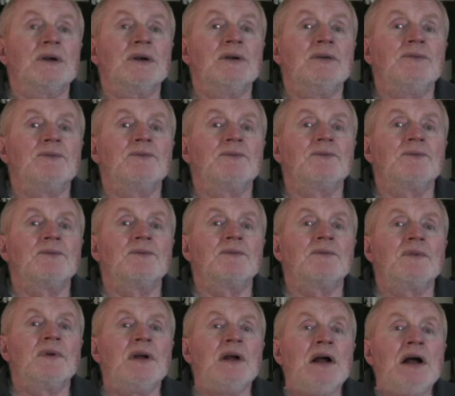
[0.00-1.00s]

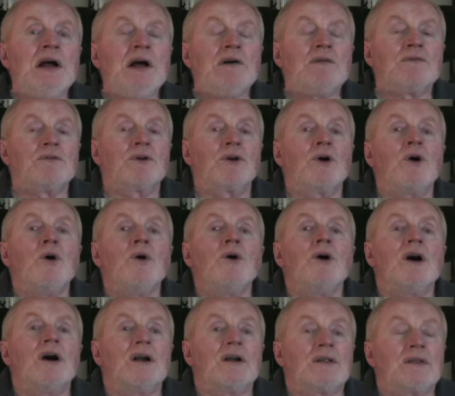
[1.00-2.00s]
for
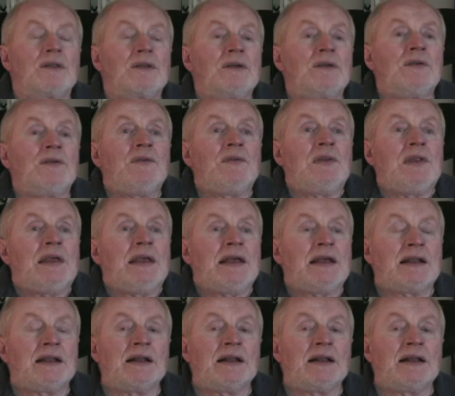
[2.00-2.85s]
Hogarth,